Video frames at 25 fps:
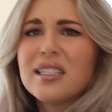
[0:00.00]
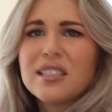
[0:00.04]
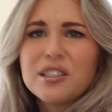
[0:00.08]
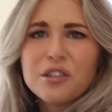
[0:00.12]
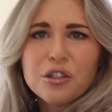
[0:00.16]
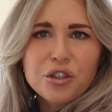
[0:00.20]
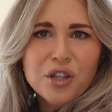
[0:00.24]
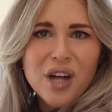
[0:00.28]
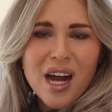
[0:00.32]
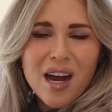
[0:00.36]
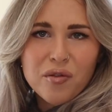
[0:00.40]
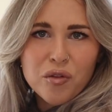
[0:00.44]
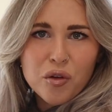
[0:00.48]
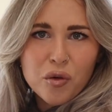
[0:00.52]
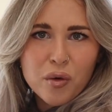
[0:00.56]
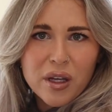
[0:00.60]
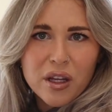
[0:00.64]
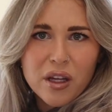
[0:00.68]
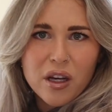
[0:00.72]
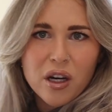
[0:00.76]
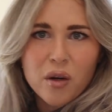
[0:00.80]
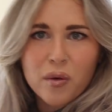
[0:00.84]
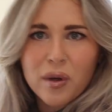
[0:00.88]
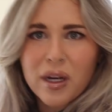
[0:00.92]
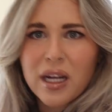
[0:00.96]
still travel with
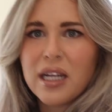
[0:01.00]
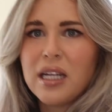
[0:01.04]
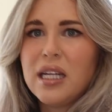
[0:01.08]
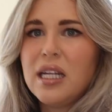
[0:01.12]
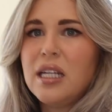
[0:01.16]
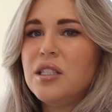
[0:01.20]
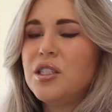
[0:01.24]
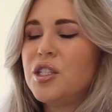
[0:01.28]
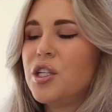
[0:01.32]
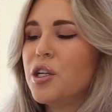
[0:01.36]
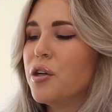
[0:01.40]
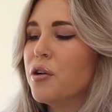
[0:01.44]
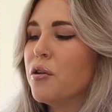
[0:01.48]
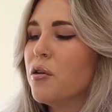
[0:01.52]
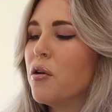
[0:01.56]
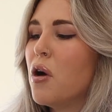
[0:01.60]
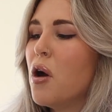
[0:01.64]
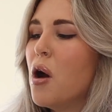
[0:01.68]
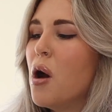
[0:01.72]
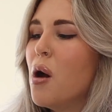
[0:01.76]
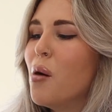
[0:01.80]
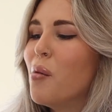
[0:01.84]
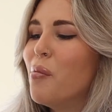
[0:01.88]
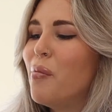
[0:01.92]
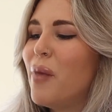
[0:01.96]
her when I need to,
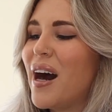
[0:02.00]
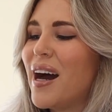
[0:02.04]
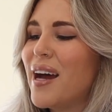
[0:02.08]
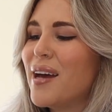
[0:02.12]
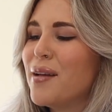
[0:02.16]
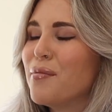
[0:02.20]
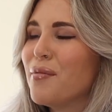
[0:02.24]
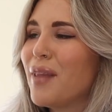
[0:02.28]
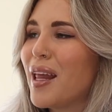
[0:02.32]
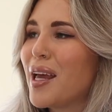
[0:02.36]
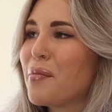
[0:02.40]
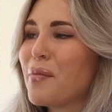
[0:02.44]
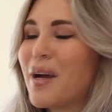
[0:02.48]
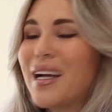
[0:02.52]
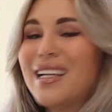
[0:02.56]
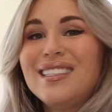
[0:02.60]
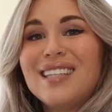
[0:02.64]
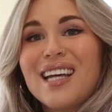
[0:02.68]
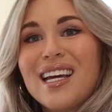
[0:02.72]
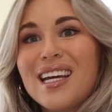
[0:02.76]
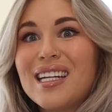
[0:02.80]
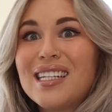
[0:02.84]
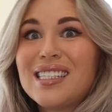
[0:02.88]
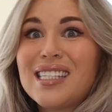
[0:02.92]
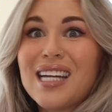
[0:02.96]
but like my
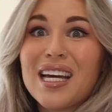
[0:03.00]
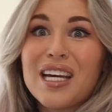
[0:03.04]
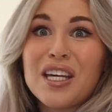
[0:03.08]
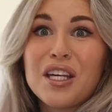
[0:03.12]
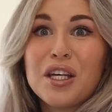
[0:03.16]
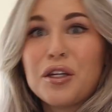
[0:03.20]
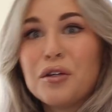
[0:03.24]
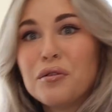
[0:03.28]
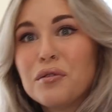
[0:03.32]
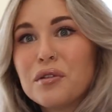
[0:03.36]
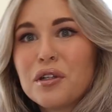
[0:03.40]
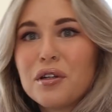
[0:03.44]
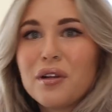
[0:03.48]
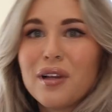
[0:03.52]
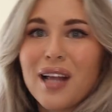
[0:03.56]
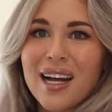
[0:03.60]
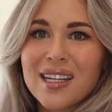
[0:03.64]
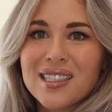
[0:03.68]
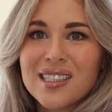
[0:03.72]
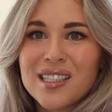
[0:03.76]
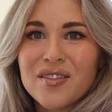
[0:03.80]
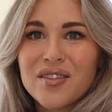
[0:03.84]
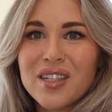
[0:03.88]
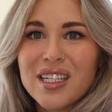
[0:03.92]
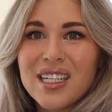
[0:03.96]
day-to-day cute little
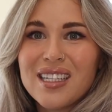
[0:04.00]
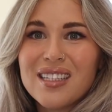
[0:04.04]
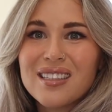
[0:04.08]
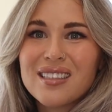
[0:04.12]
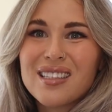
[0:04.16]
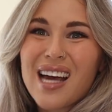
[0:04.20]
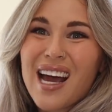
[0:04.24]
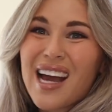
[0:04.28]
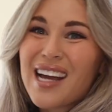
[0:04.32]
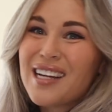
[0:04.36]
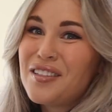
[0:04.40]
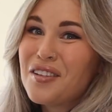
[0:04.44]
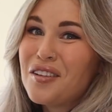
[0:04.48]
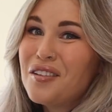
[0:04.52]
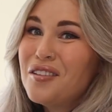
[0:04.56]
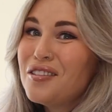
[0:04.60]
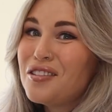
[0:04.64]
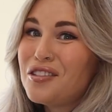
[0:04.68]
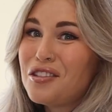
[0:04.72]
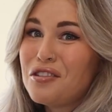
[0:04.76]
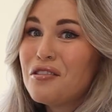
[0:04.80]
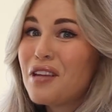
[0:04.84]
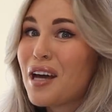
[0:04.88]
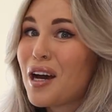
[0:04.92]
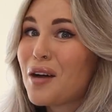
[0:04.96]
activities, I don't
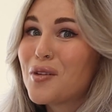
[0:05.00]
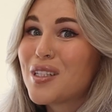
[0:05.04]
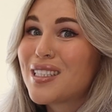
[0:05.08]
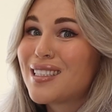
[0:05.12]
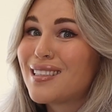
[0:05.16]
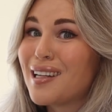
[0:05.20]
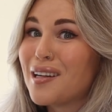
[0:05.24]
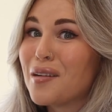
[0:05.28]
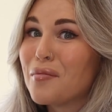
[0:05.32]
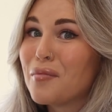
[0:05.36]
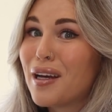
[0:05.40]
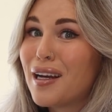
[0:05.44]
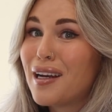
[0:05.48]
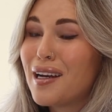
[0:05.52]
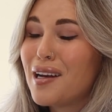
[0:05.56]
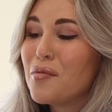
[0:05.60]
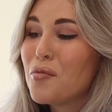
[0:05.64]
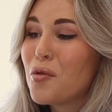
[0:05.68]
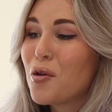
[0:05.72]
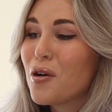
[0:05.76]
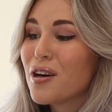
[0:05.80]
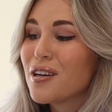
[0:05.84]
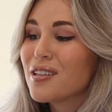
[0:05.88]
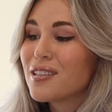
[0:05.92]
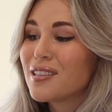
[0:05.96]
do that with Cinnabun anymore.